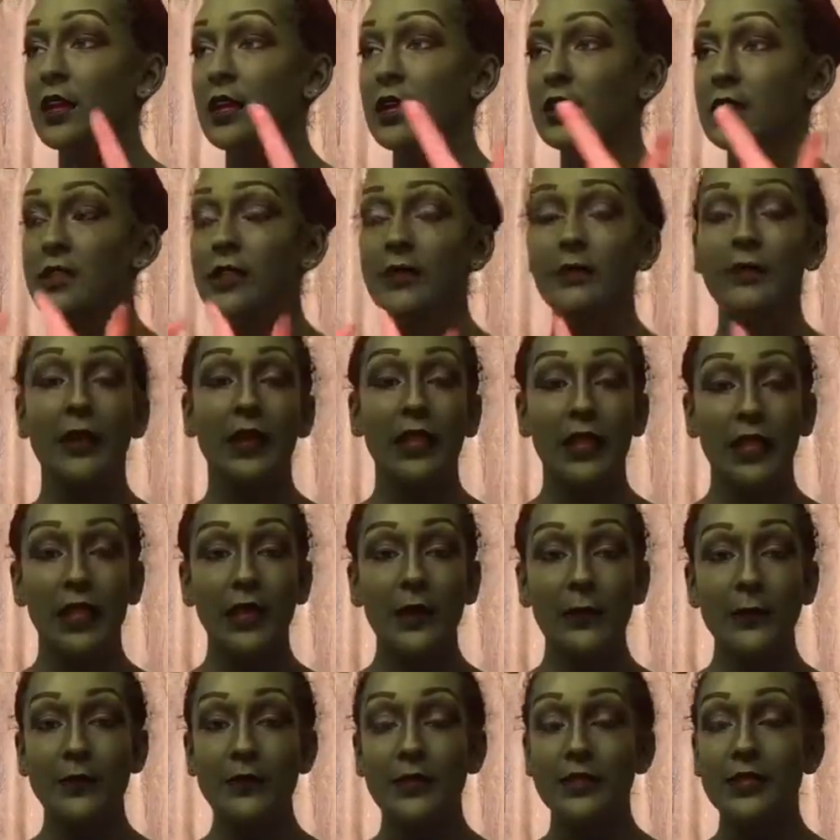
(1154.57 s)
I did my
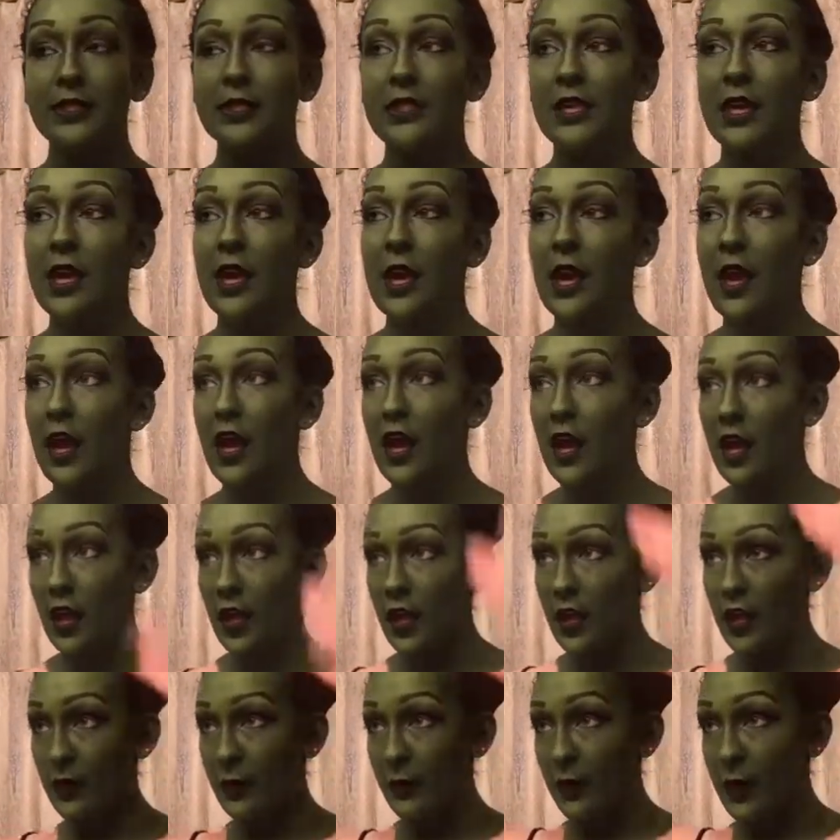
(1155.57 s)
lips.
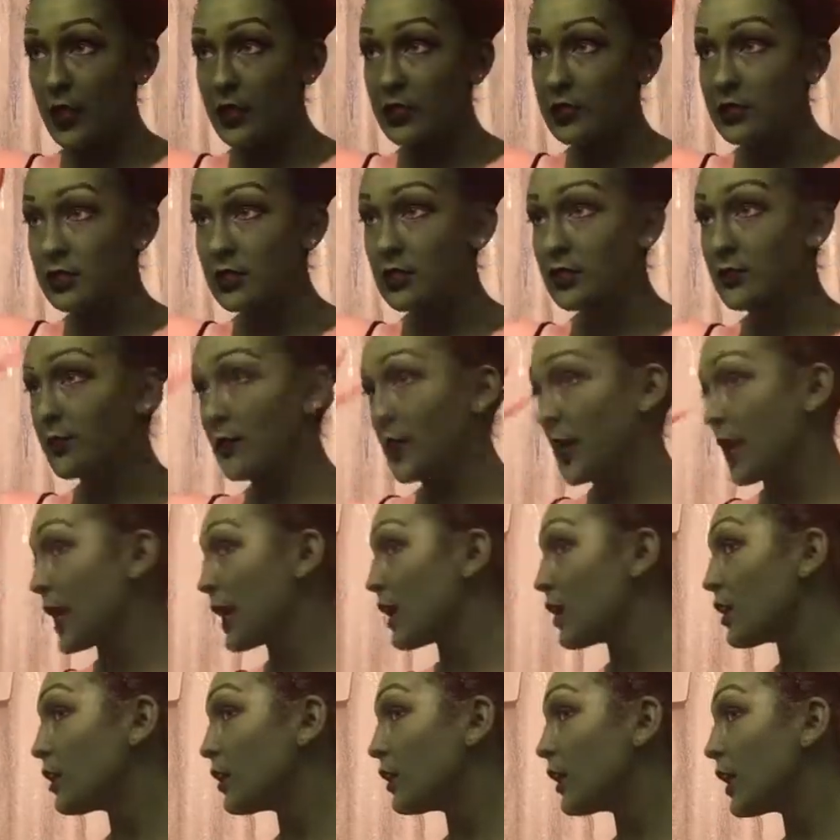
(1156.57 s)
I painted my
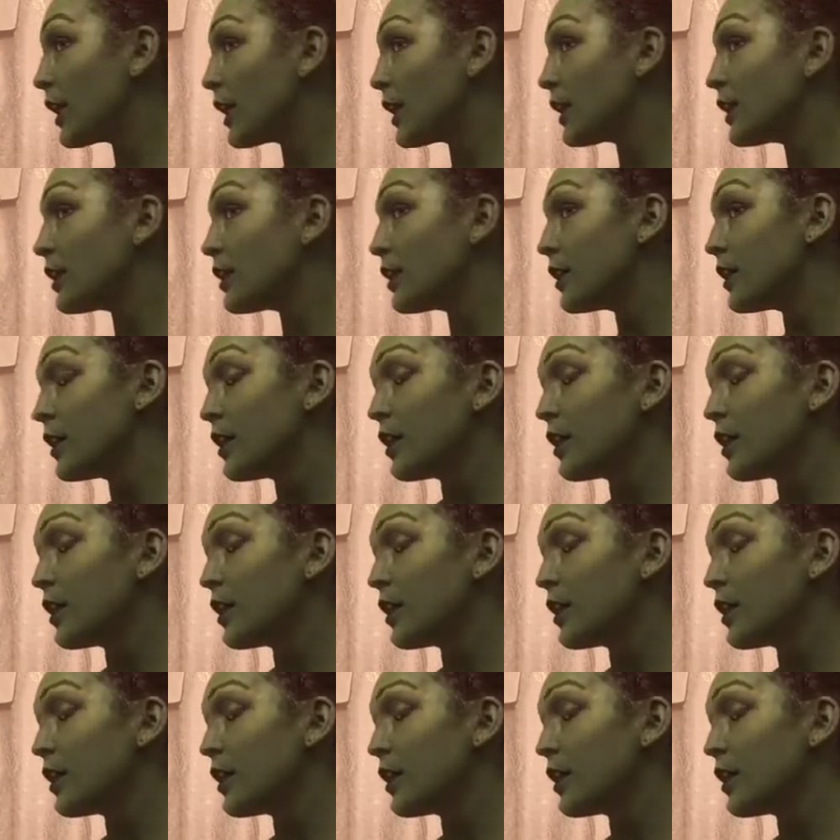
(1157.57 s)
hairline.